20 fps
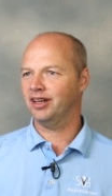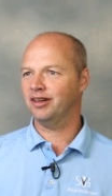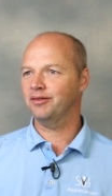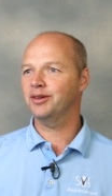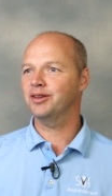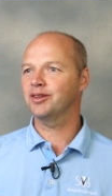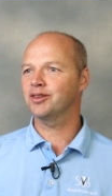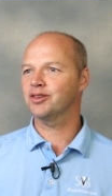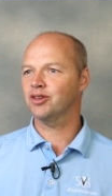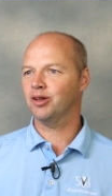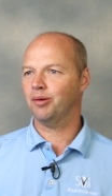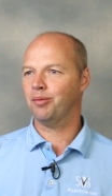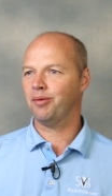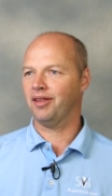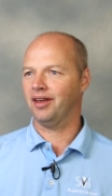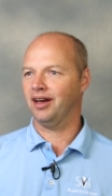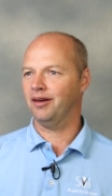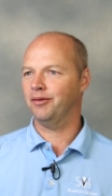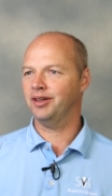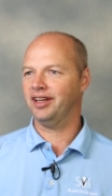But I wouldn't stop
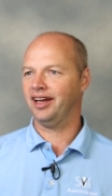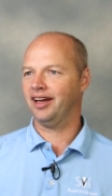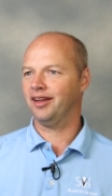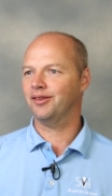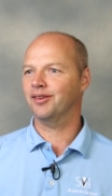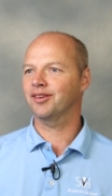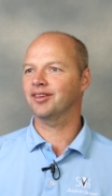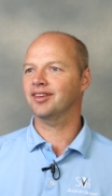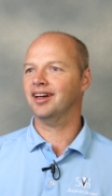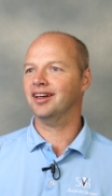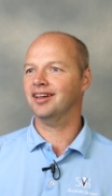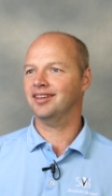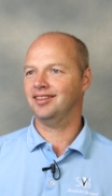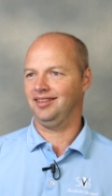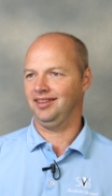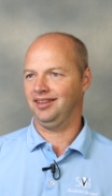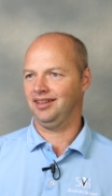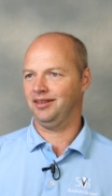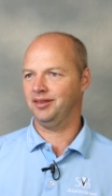there. I would add society.